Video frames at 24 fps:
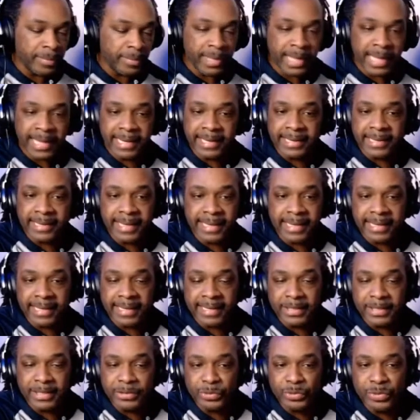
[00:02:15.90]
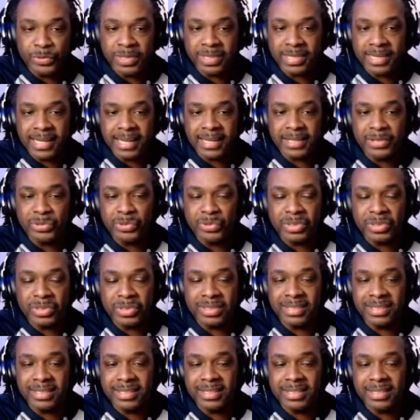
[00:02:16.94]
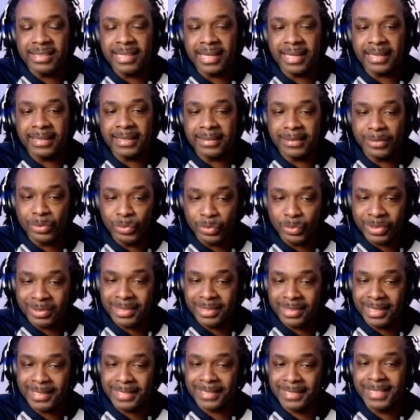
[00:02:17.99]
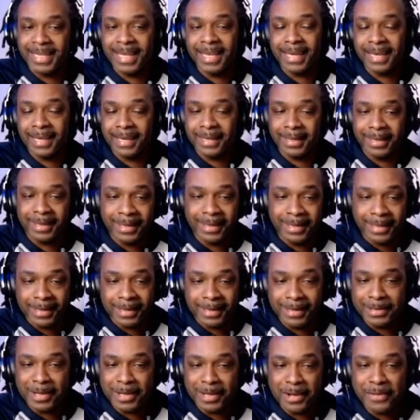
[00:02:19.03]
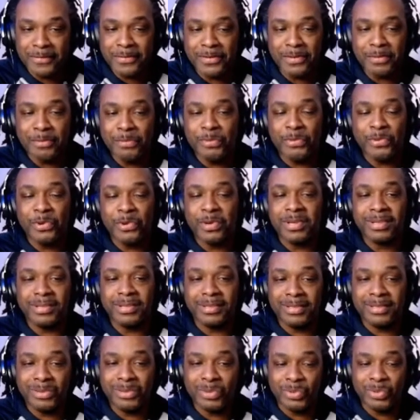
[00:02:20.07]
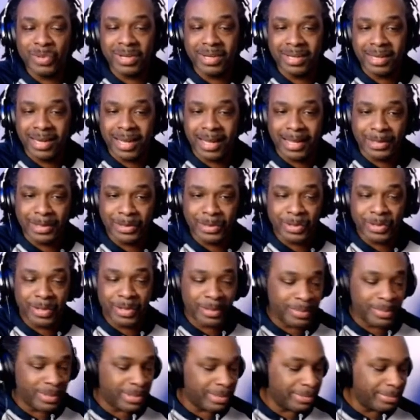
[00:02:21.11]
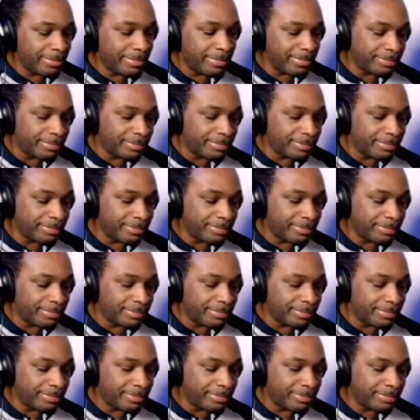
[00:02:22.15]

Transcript: And and you could you could see that what they saying is of importance and whatnot, you know what I mean?